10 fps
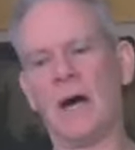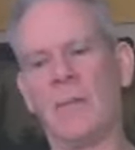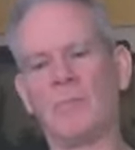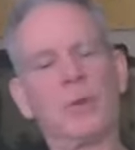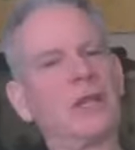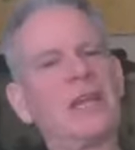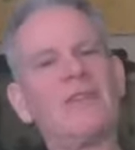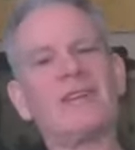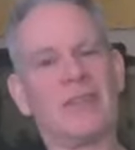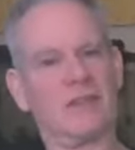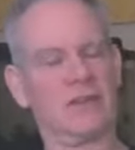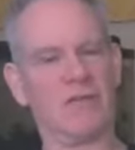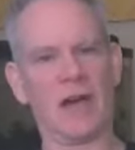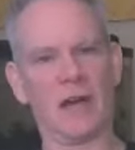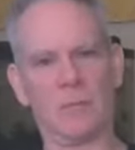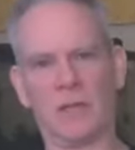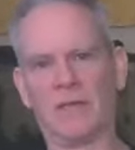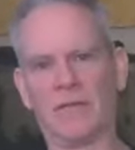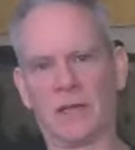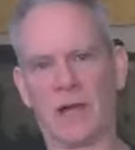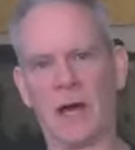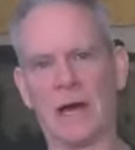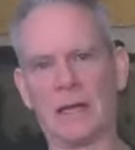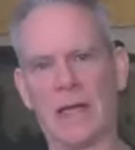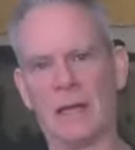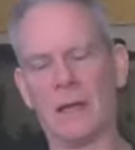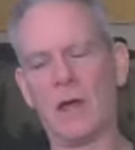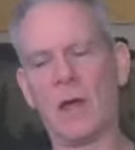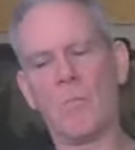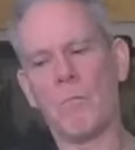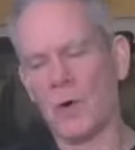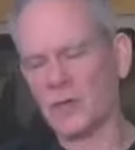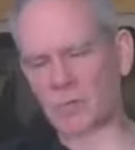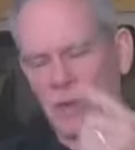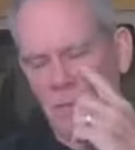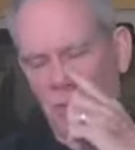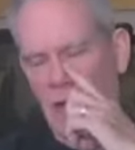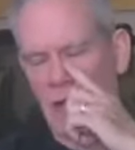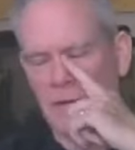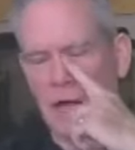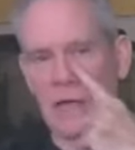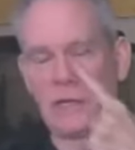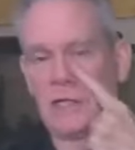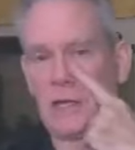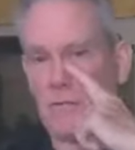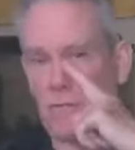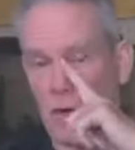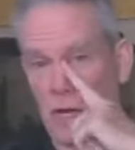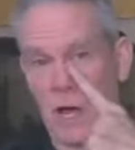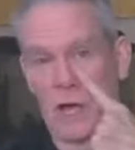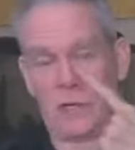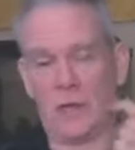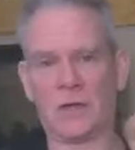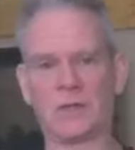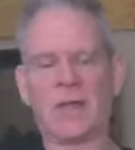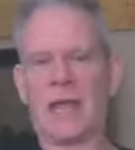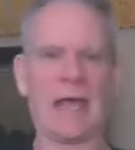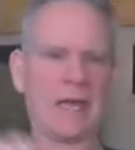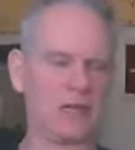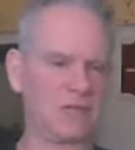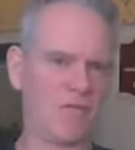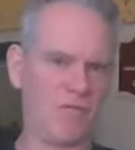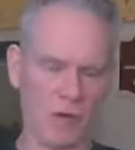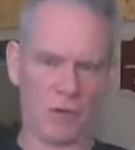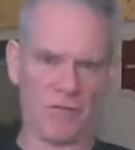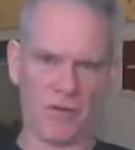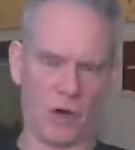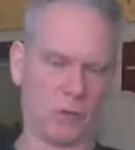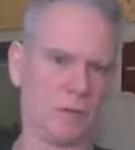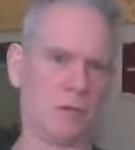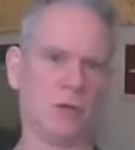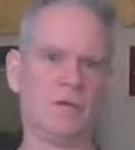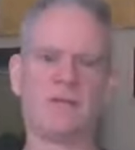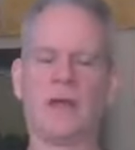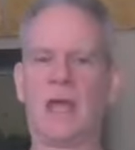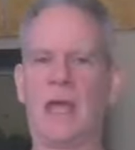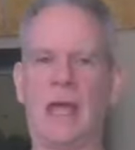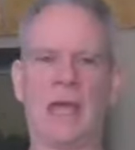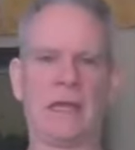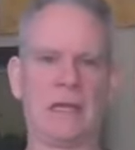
believe in the divine, believe in God. And most people have an idea of what God is. And he's very far removed. And he